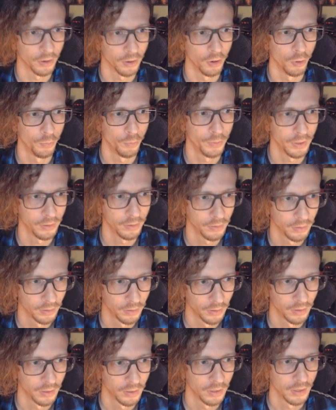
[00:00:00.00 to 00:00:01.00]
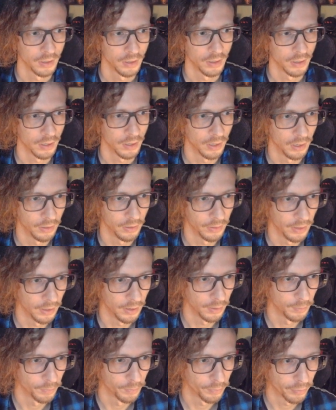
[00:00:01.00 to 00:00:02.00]
open and
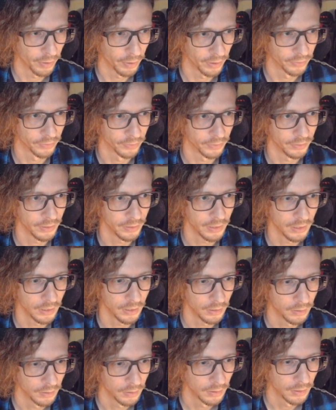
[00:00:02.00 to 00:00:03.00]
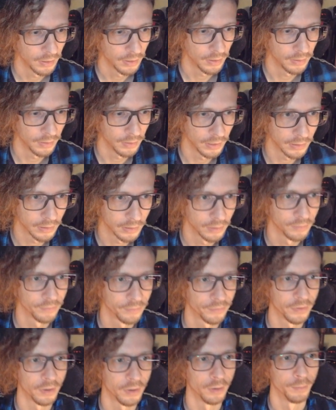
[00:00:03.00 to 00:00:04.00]
then press lead and then
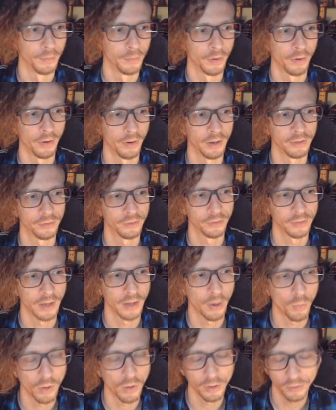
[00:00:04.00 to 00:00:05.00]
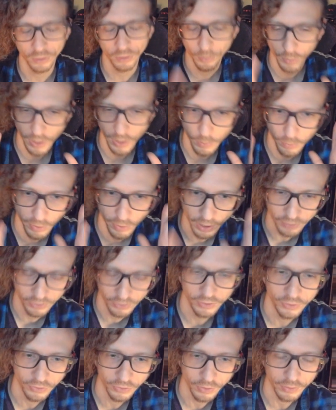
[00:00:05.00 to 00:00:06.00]
confirm. All right. So now when somebody
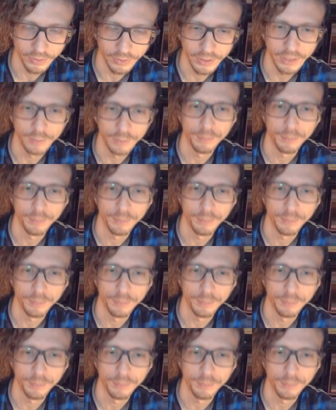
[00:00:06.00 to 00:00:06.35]
presses the lead